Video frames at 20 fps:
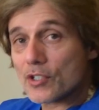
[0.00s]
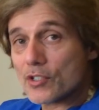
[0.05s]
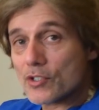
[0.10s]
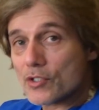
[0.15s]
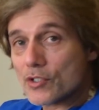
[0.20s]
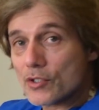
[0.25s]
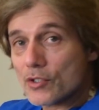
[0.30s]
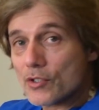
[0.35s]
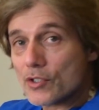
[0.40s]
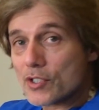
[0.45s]

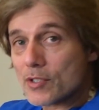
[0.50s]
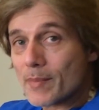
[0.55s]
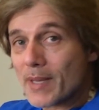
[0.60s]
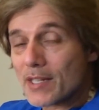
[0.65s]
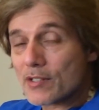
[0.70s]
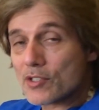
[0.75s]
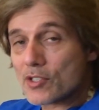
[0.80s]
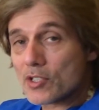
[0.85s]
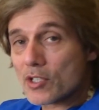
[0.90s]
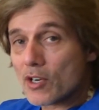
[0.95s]
concerns
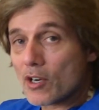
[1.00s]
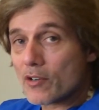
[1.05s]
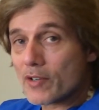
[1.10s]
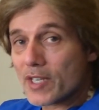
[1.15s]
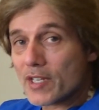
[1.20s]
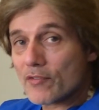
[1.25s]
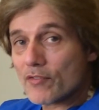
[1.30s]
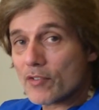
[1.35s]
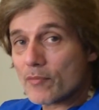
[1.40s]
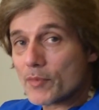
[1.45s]
about
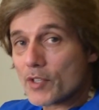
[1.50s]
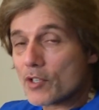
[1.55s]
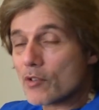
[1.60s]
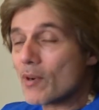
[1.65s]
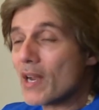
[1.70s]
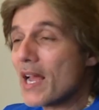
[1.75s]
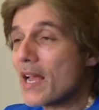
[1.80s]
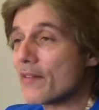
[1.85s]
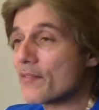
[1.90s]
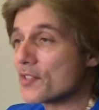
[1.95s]
scarring from the
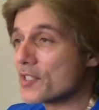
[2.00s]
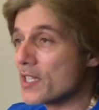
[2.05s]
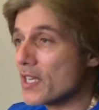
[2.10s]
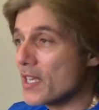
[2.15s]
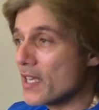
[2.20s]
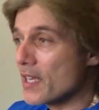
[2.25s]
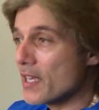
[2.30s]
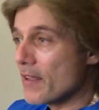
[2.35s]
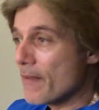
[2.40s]
grafts.